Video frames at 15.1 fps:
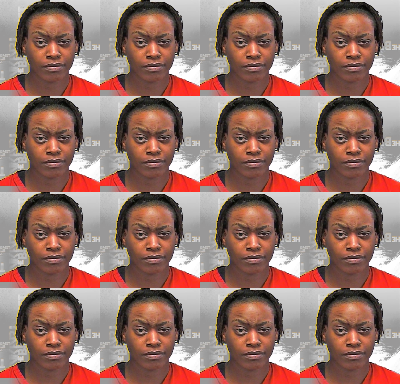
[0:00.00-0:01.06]

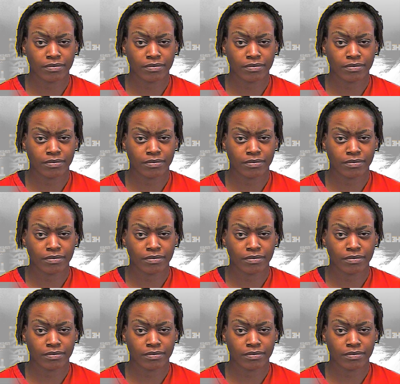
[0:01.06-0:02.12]

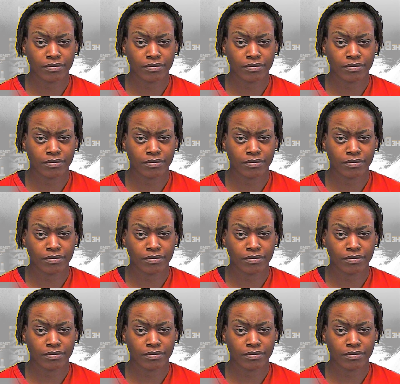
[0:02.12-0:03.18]

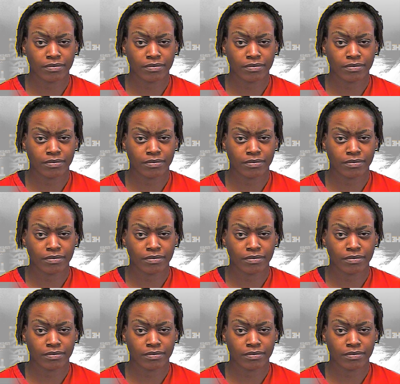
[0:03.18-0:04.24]

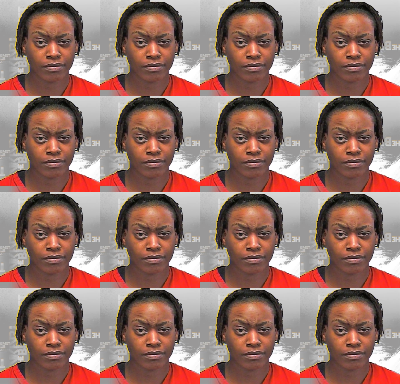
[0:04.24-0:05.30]

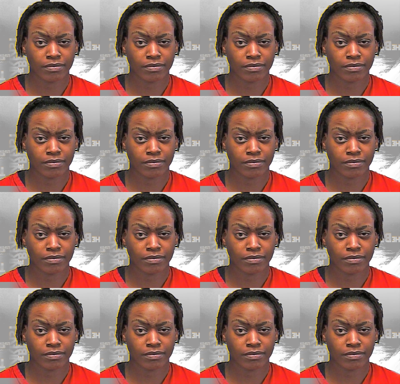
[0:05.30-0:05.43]
This is a still picture; no speech is visible.